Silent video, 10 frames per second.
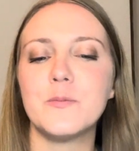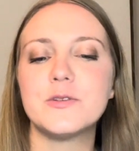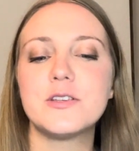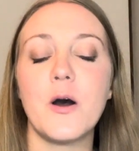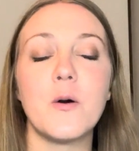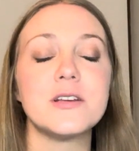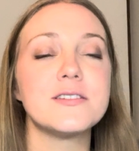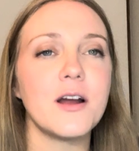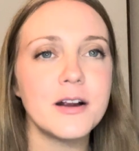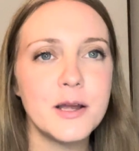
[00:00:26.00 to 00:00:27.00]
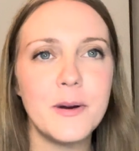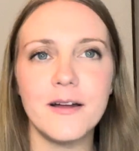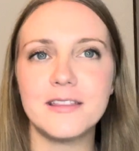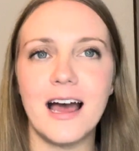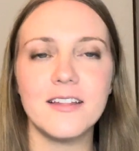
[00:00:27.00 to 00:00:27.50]
So sorry
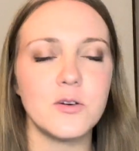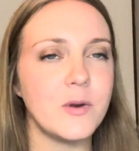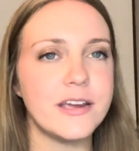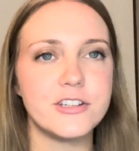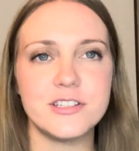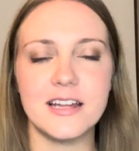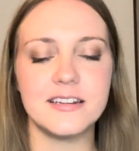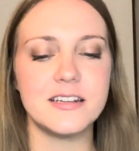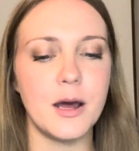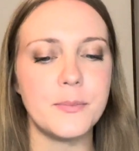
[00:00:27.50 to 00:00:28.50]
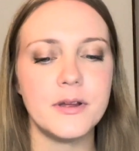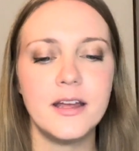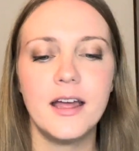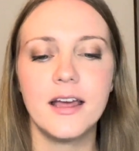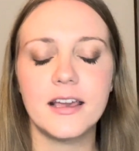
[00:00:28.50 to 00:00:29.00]
about that. The week just ended up
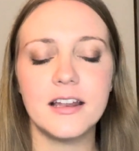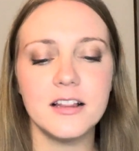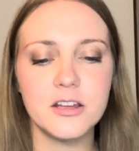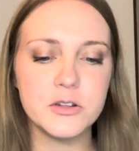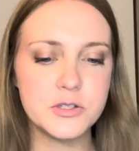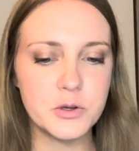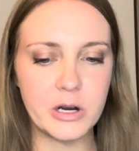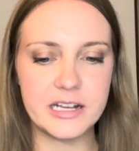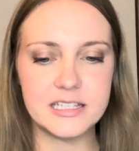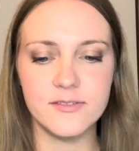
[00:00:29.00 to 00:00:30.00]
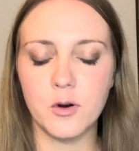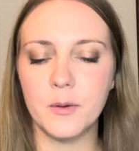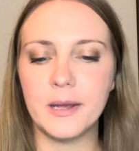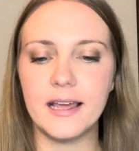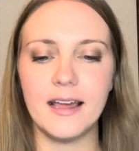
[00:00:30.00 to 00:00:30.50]
getting a little too crazy for
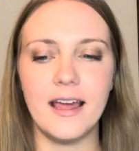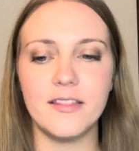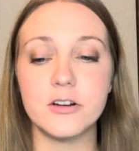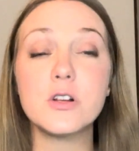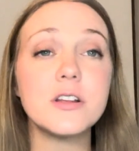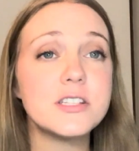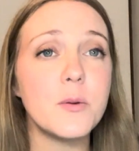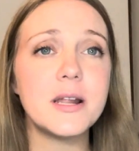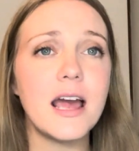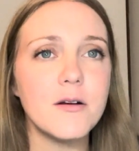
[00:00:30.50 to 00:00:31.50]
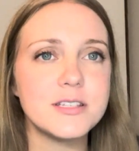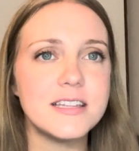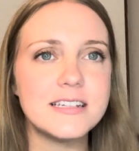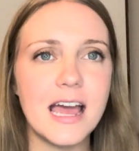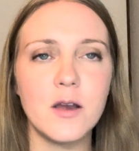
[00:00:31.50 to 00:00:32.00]
me. And there's only so many hours in
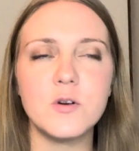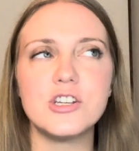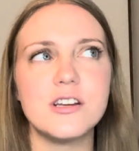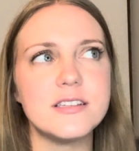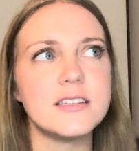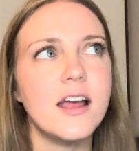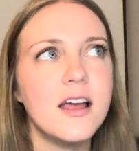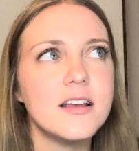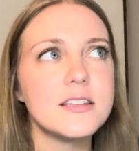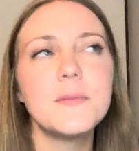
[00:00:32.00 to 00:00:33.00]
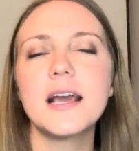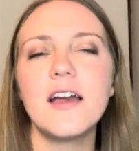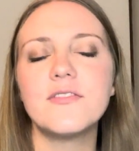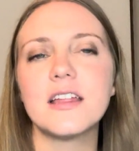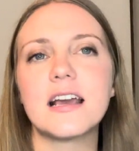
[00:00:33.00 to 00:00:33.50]
the day, which is something
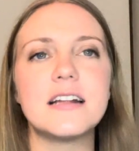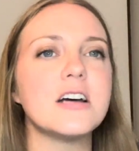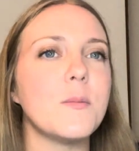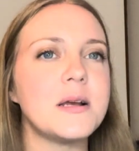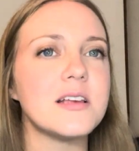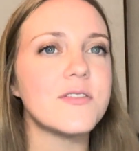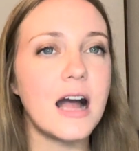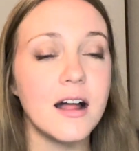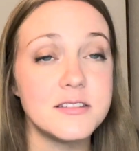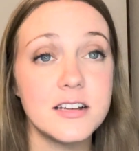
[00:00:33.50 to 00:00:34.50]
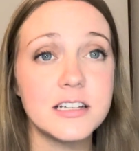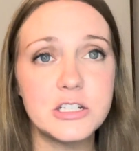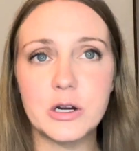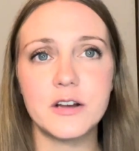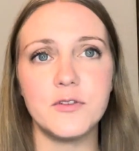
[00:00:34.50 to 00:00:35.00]
I feel like I tell myself constantly
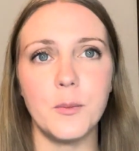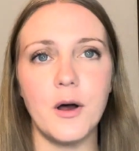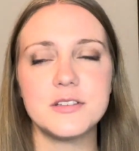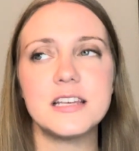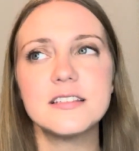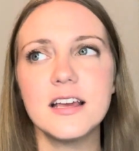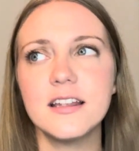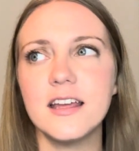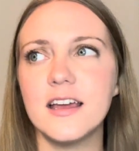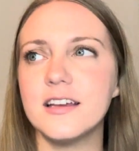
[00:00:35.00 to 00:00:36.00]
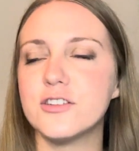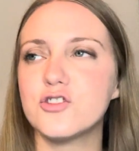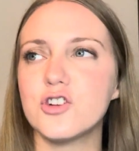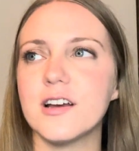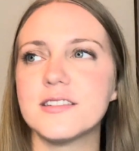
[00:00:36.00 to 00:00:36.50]
during football season, is
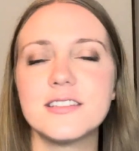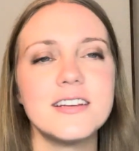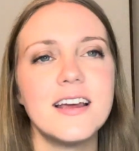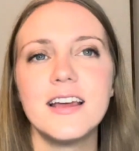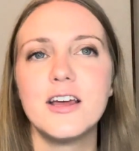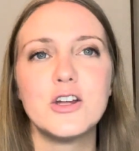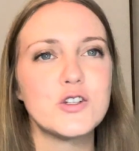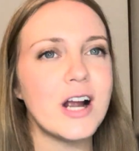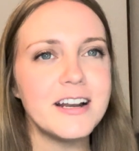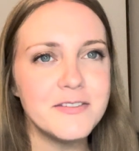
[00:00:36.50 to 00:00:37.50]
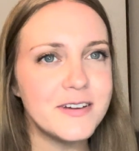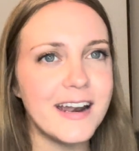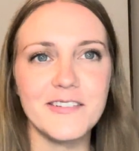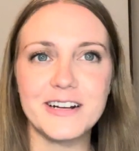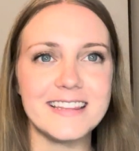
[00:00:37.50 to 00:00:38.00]
just trying to fit
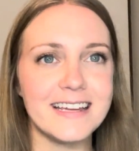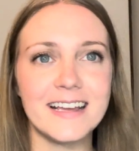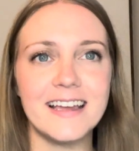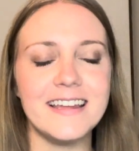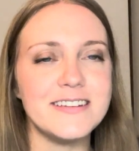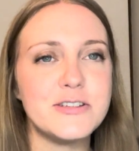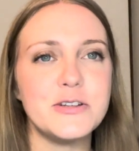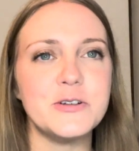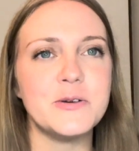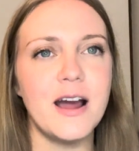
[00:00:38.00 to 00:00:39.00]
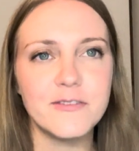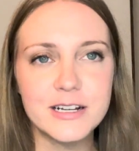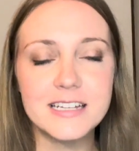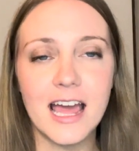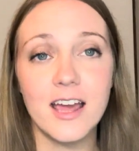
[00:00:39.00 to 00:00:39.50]
everything into
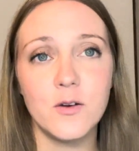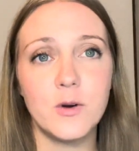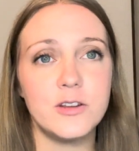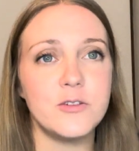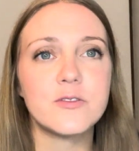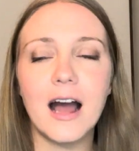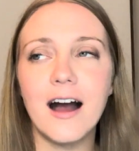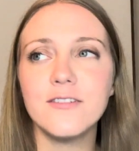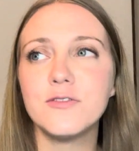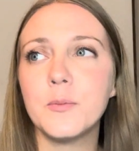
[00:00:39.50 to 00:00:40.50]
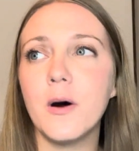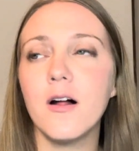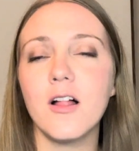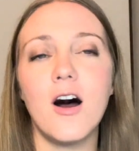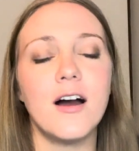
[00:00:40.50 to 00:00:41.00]
every day when you've got
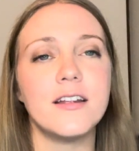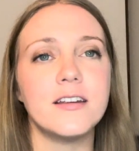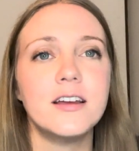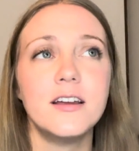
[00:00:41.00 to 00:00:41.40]
football on